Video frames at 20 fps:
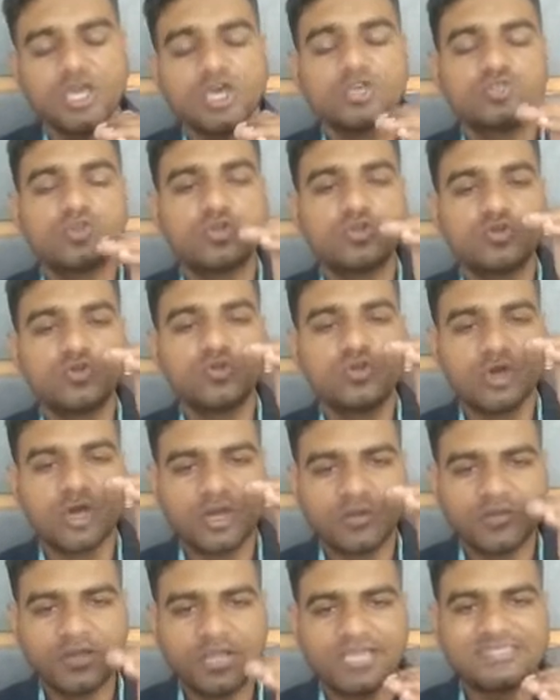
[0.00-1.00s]
So to
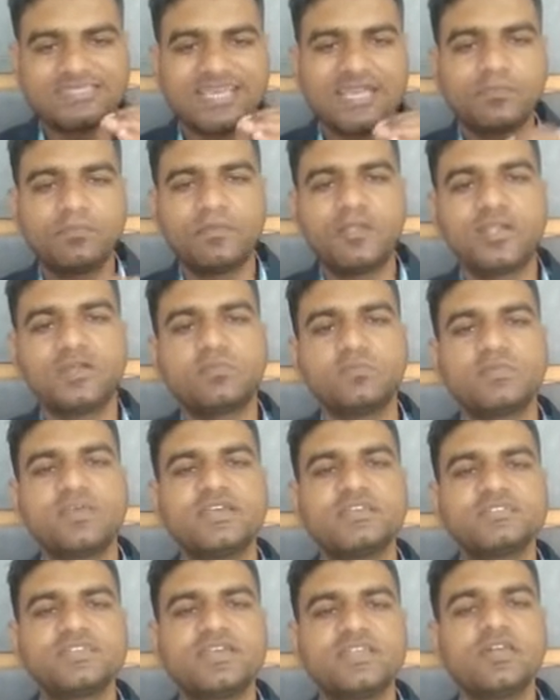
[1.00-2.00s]
normalize that blood
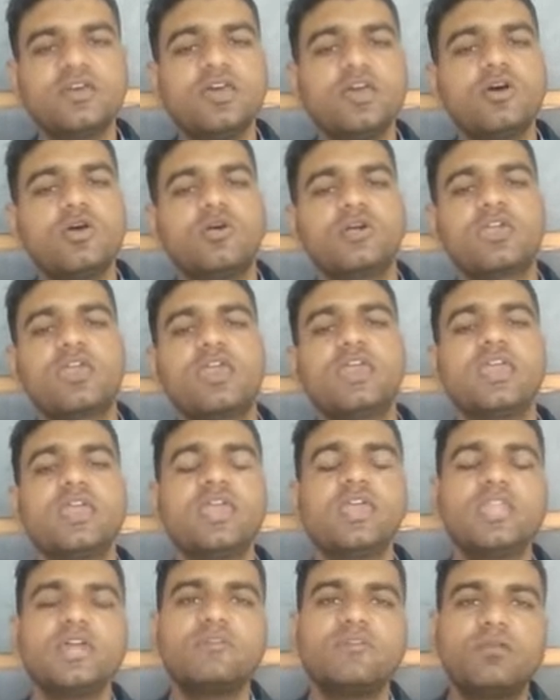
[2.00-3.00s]
pressure, okay,
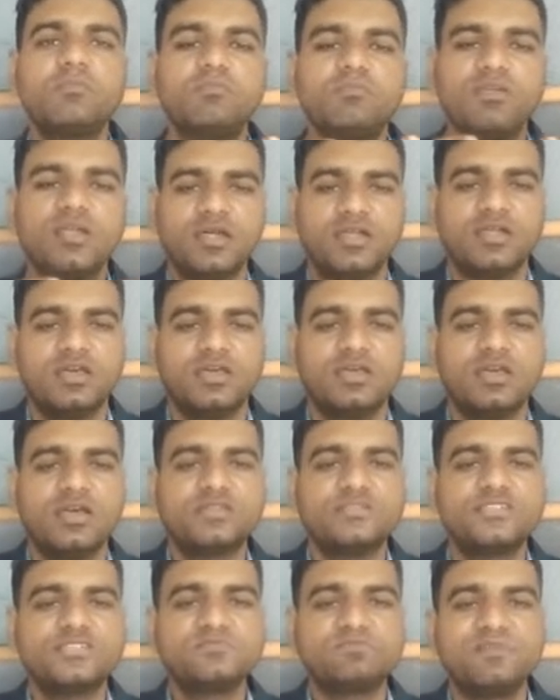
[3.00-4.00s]
in our blood,
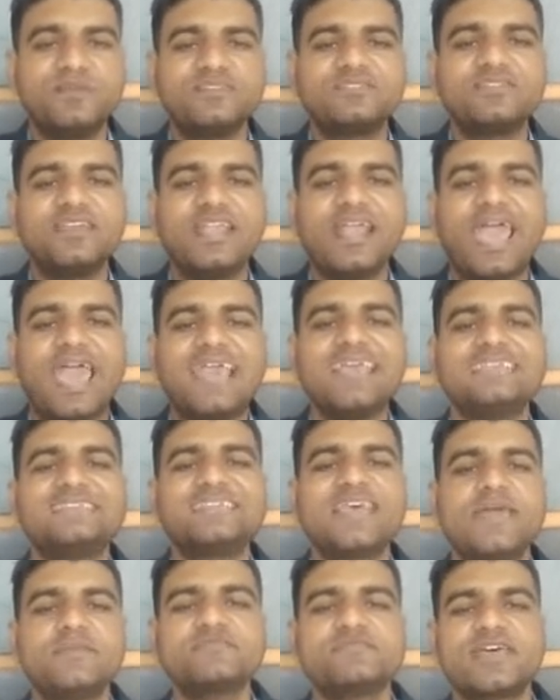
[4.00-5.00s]
the special
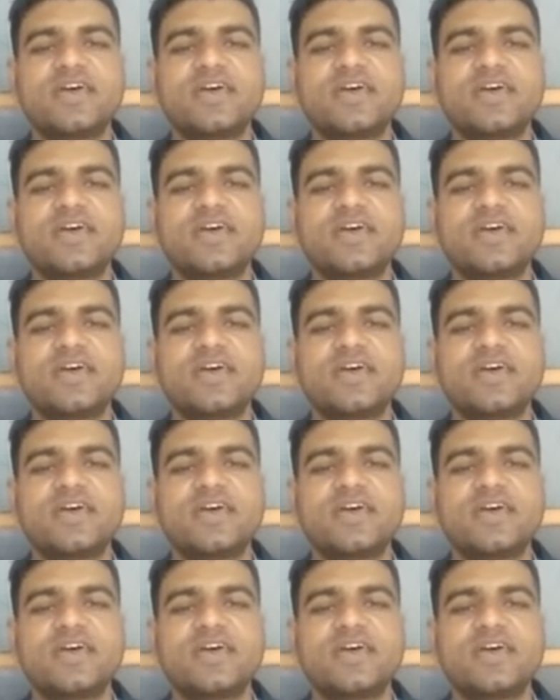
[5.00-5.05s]
enzymes